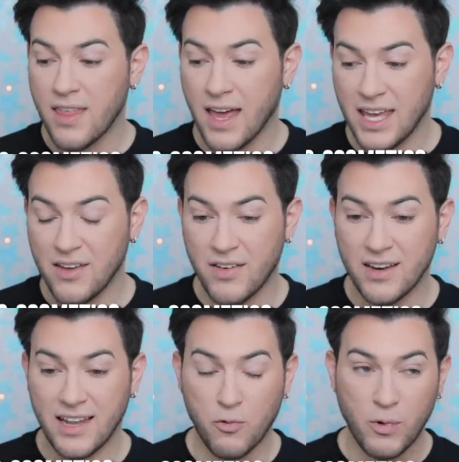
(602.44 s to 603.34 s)
they
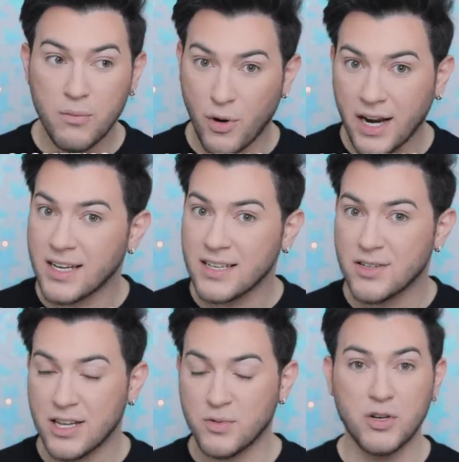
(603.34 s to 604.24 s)
even like rebranded.
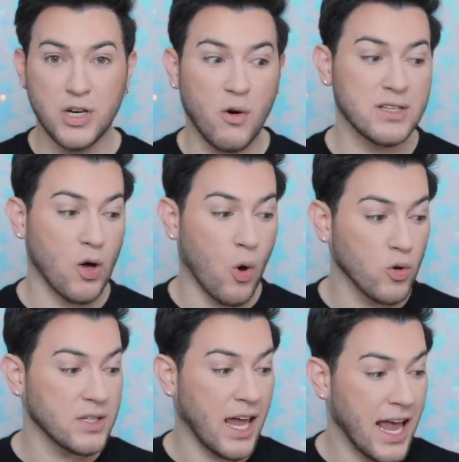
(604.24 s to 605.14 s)
So that's when you know it's
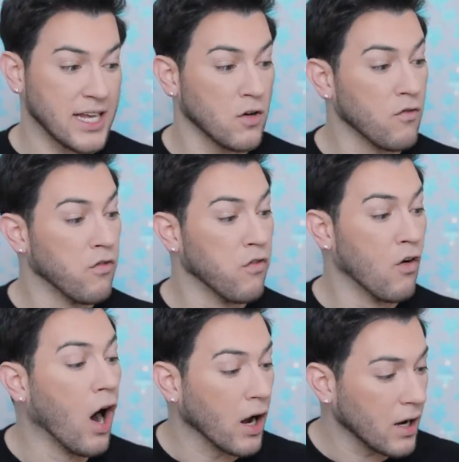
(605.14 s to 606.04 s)
old as
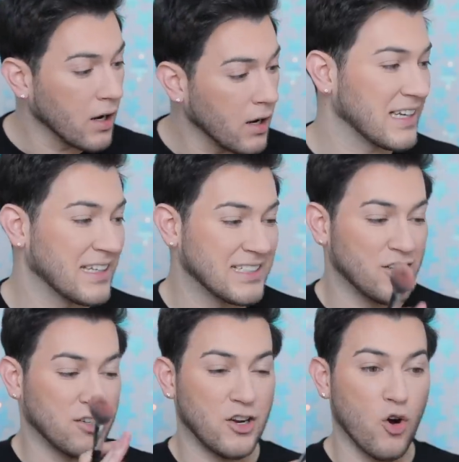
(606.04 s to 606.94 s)
fuck. It's like this is
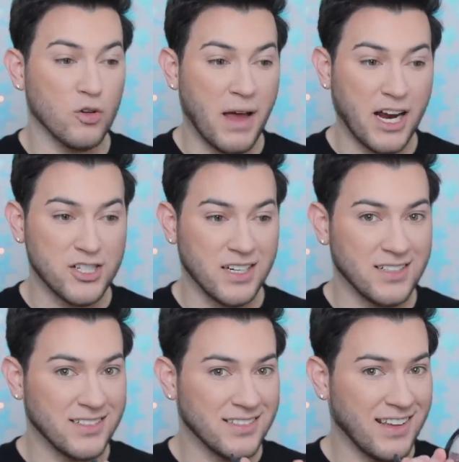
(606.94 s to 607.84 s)
their, their old packaging.
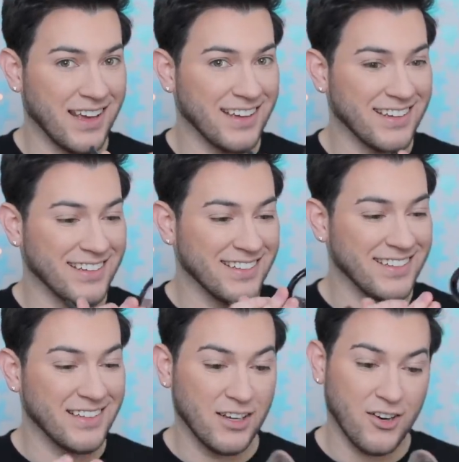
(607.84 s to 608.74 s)
Like,
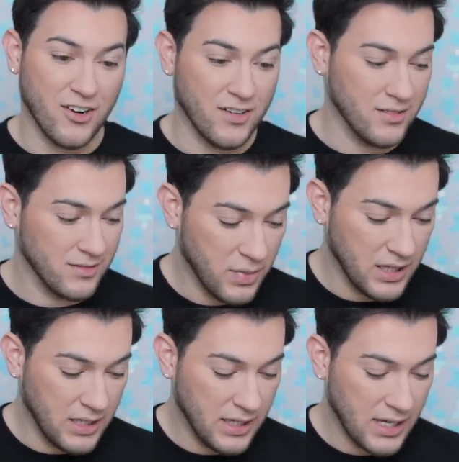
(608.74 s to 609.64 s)
girl.
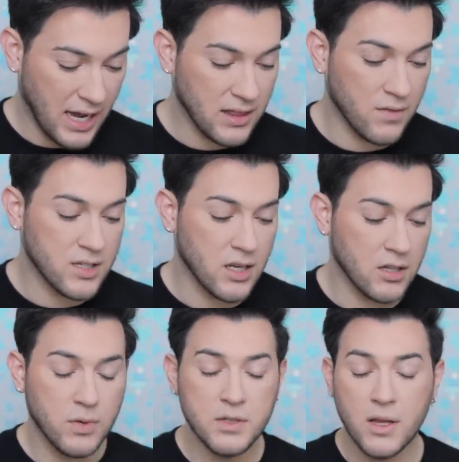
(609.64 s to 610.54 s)
Bellini. I love this
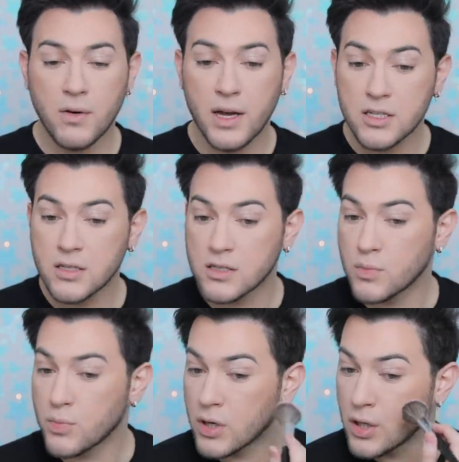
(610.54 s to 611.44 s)
color blush, by the way. It's just such
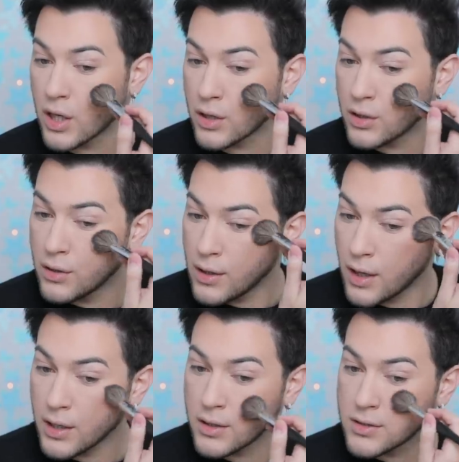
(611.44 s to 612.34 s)
a pretty, like,
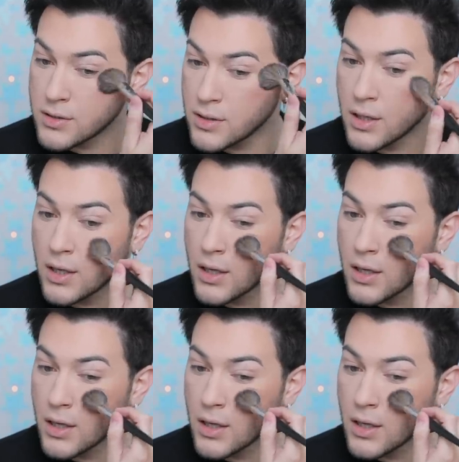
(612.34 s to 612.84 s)
nice